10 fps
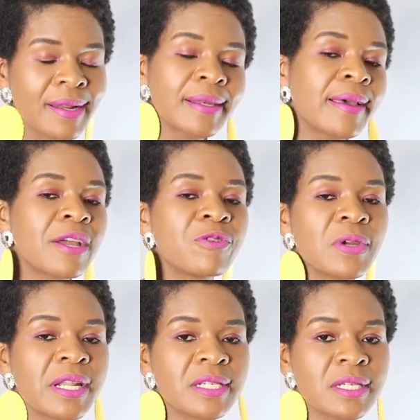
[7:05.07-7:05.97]
client
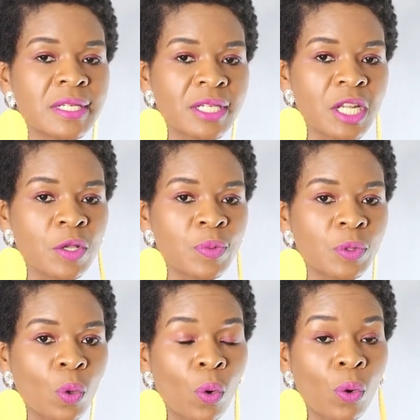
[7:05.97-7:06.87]

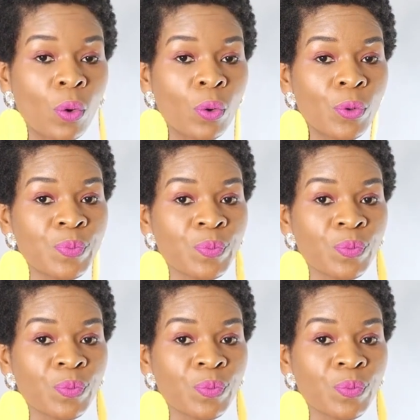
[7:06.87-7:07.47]
relationships or